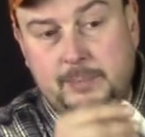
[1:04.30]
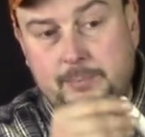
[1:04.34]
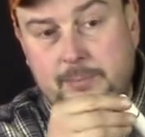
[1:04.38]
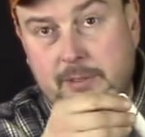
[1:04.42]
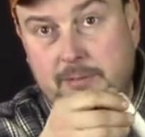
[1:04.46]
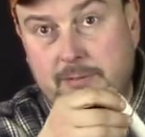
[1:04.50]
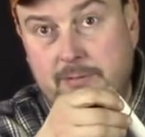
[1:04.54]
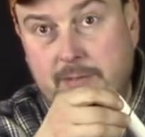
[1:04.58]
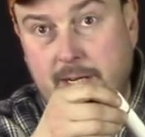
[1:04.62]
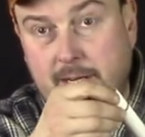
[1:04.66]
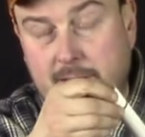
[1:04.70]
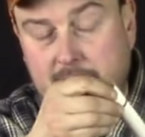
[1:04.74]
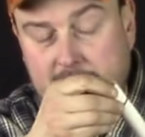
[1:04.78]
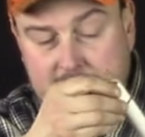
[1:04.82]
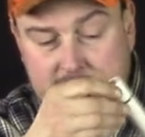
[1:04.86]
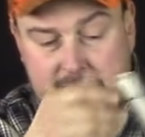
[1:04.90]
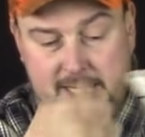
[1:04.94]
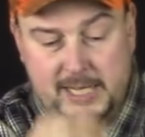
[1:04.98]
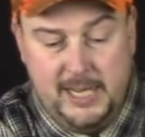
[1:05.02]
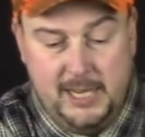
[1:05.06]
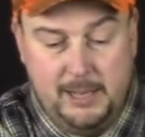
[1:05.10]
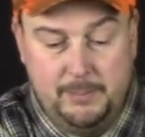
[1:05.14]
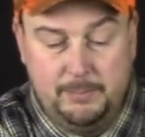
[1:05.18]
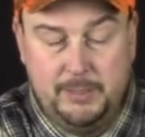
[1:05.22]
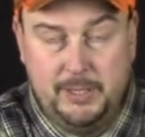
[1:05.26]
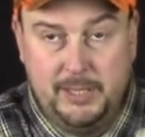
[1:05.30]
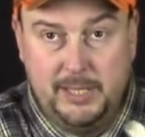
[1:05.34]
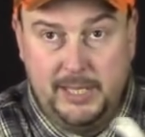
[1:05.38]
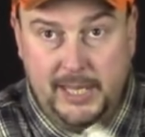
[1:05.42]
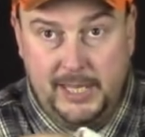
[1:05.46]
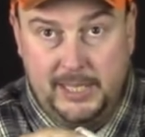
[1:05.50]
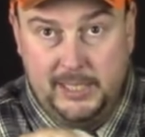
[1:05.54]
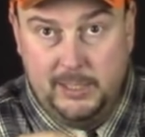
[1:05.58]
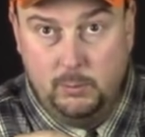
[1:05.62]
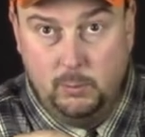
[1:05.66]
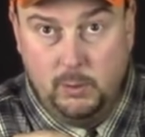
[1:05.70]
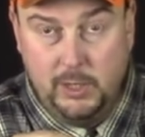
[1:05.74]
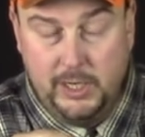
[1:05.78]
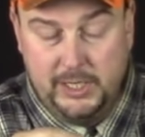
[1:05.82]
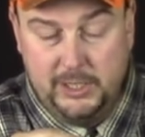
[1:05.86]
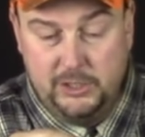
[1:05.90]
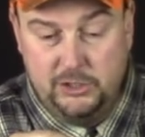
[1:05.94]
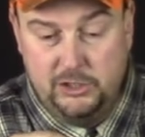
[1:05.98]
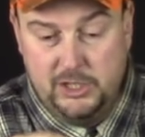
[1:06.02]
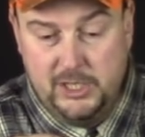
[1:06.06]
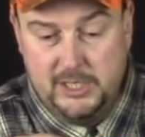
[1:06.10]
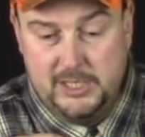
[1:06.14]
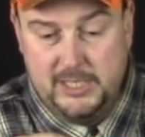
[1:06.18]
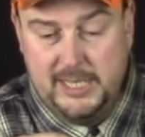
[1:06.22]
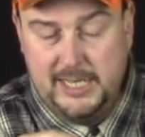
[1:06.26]
up the very tip, and you want to
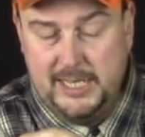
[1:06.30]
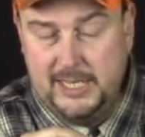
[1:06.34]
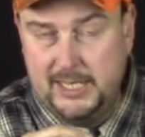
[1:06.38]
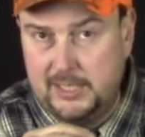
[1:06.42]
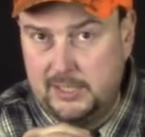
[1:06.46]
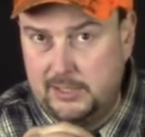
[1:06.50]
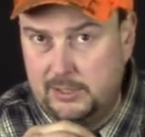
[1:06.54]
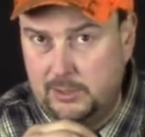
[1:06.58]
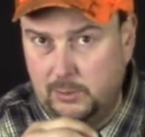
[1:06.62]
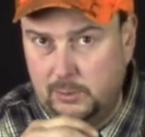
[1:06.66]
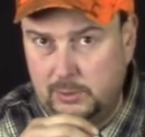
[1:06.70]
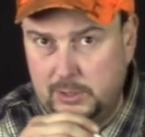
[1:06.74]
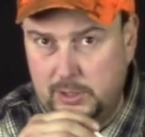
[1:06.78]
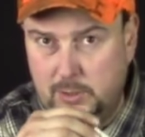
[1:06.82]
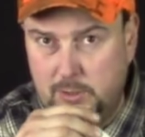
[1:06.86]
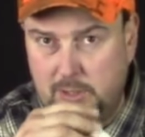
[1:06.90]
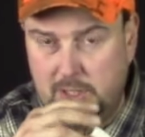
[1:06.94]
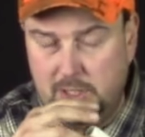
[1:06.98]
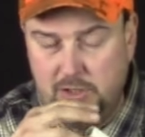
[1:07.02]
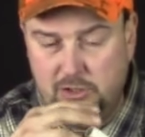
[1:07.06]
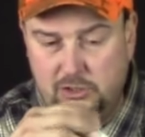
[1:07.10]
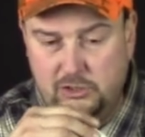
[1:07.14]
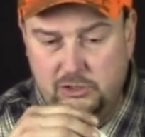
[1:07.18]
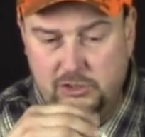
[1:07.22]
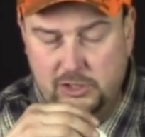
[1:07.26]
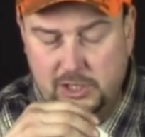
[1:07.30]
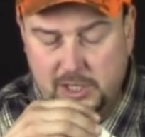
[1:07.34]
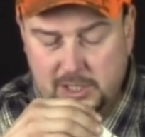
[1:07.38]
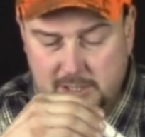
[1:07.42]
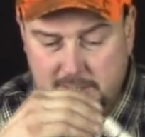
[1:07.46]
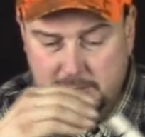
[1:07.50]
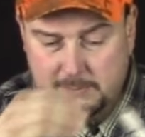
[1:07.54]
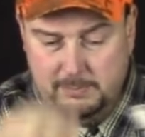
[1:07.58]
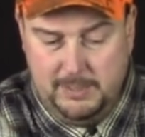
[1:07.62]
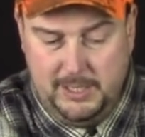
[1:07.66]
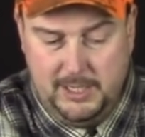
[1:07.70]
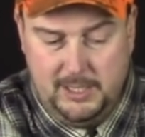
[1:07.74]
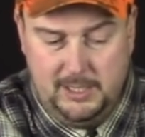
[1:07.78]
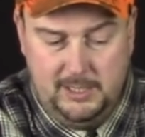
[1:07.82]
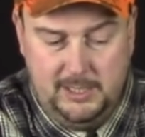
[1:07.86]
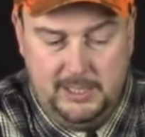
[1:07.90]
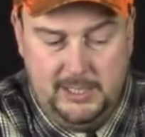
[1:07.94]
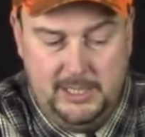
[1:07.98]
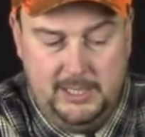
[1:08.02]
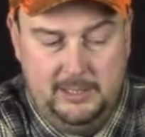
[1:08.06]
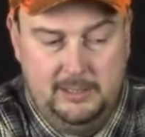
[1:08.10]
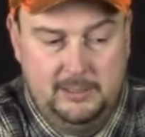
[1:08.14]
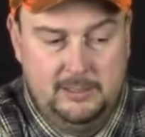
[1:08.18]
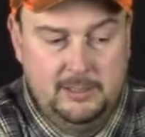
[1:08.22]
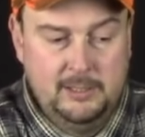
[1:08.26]
just heat it so you can just
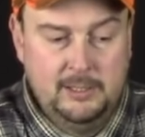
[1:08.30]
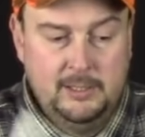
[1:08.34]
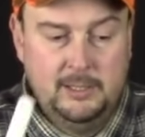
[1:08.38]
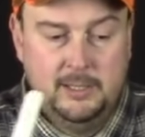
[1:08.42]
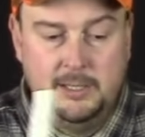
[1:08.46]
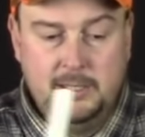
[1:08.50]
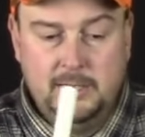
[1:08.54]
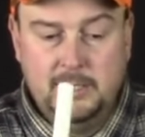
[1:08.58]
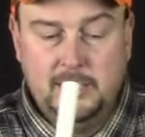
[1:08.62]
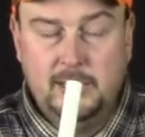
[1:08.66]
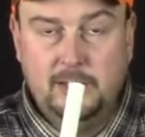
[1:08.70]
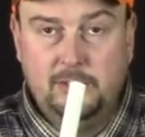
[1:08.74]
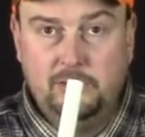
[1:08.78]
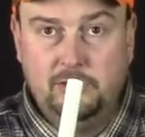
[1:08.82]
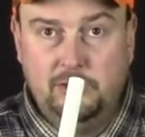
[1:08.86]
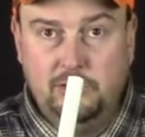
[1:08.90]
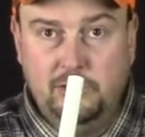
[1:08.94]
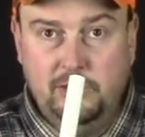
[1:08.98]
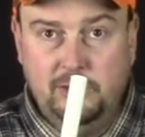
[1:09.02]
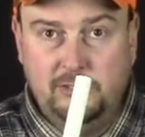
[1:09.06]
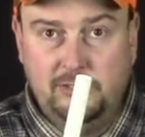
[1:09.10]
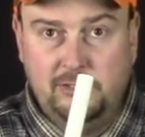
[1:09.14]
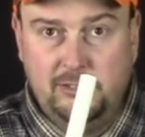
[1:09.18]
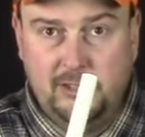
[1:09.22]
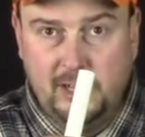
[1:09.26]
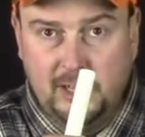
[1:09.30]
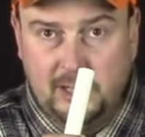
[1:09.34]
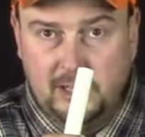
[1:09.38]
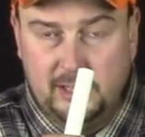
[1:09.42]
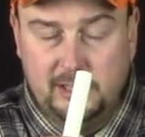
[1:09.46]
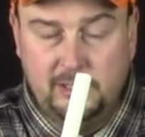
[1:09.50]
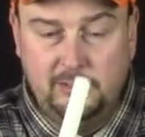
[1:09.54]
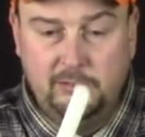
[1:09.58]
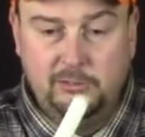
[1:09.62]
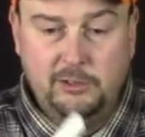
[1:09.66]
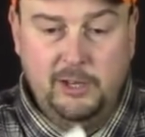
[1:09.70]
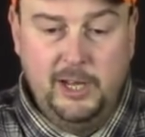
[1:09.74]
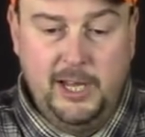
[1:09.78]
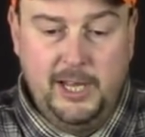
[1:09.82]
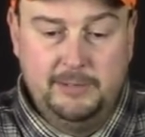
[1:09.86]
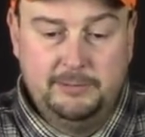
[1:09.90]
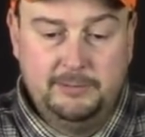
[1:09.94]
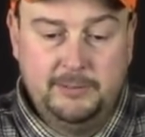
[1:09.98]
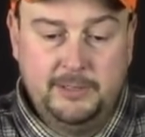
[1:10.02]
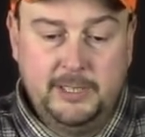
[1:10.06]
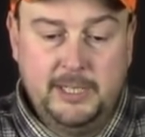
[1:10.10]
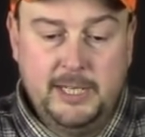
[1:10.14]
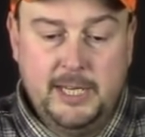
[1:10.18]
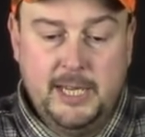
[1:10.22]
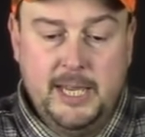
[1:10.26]
barely, it's just starting to
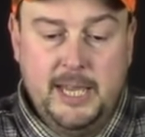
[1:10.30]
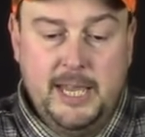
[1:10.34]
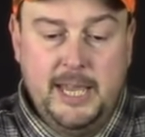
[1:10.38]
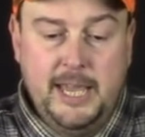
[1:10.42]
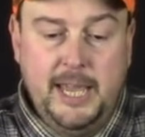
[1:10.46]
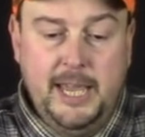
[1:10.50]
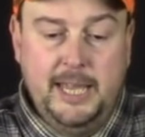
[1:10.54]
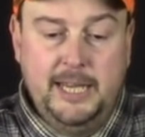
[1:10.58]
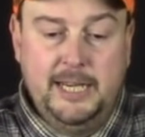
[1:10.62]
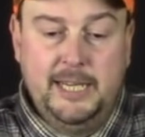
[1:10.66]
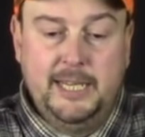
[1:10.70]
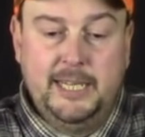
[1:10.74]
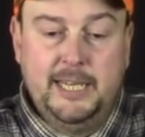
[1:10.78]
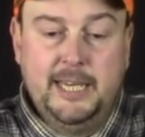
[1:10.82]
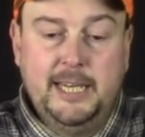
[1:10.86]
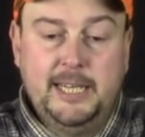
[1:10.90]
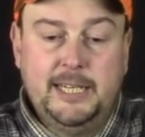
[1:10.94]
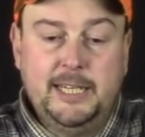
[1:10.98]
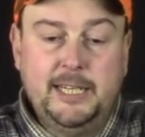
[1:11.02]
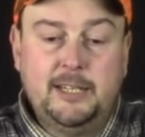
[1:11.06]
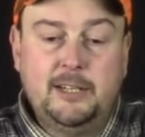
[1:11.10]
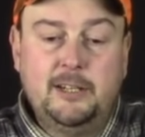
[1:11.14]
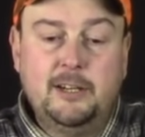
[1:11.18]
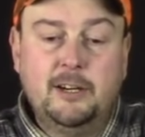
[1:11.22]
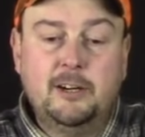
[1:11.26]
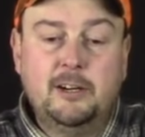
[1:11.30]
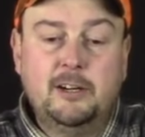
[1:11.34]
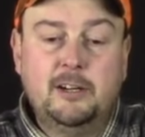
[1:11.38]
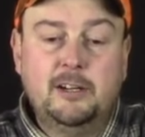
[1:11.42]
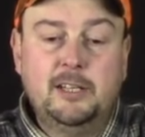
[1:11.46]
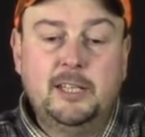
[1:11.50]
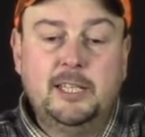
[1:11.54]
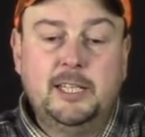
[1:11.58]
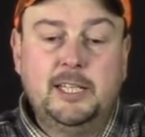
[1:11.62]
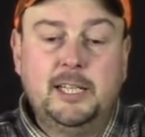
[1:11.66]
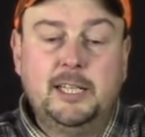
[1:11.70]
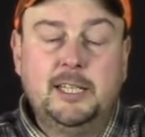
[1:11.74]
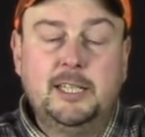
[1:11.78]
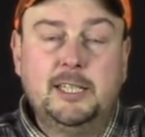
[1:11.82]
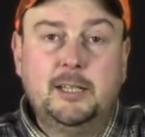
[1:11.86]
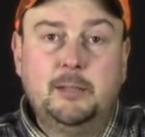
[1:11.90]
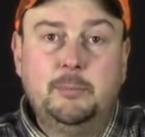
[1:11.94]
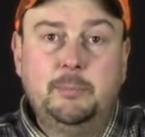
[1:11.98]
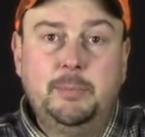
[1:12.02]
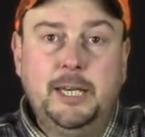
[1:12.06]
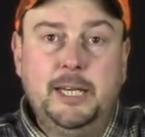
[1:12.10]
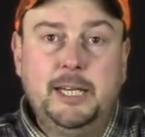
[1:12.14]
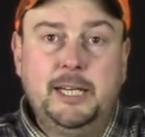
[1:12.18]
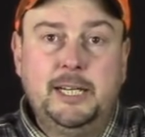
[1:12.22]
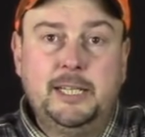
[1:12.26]
soften, and then kind of curl it a little
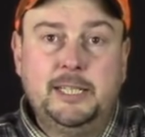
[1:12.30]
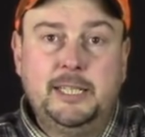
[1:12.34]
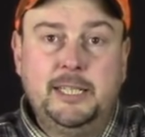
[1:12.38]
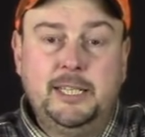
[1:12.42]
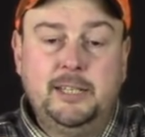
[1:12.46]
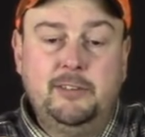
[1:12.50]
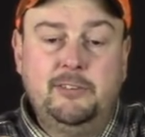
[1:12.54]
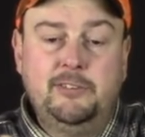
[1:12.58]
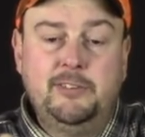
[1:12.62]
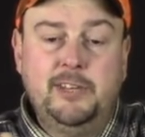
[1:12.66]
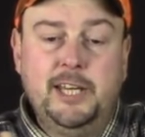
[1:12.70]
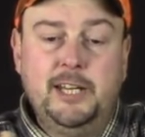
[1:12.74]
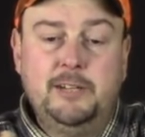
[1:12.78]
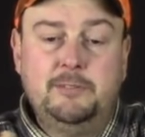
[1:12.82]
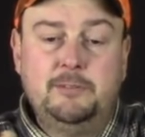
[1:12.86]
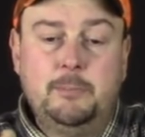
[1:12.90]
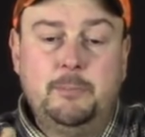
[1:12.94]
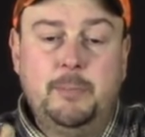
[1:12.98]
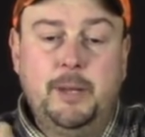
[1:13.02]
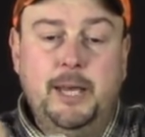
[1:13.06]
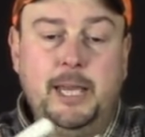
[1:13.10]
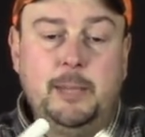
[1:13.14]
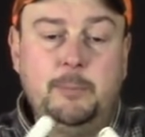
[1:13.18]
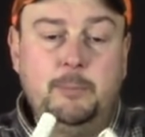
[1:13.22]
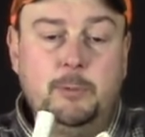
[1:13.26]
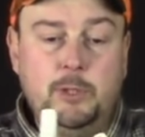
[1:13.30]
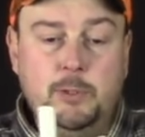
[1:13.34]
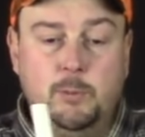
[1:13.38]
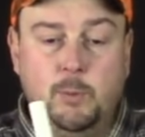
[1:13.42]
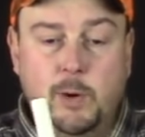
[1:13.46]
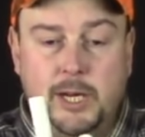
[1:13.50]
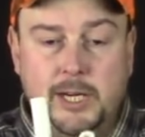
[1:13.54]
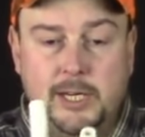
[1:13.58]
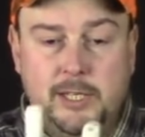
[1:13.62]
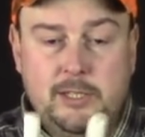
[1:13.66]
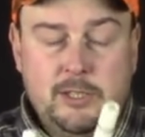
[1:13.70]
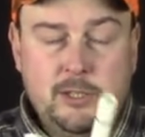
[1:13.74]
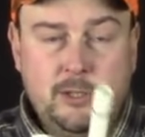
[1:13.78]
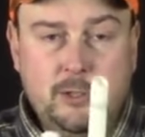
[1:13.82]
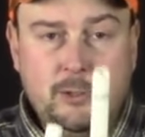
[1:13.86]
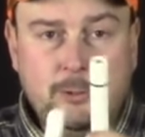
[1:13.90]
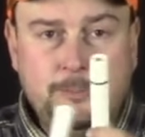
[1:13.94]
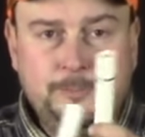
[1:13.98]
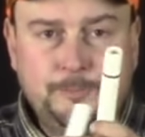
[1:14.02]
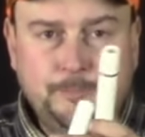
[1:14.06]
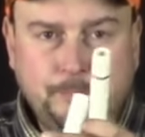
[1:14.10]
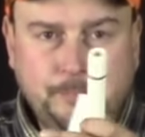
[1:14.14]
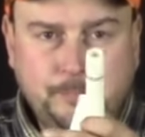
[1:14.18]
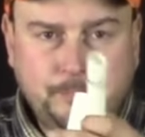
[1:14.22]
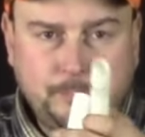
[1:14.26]
bit on the inside of a pipe. What you want to do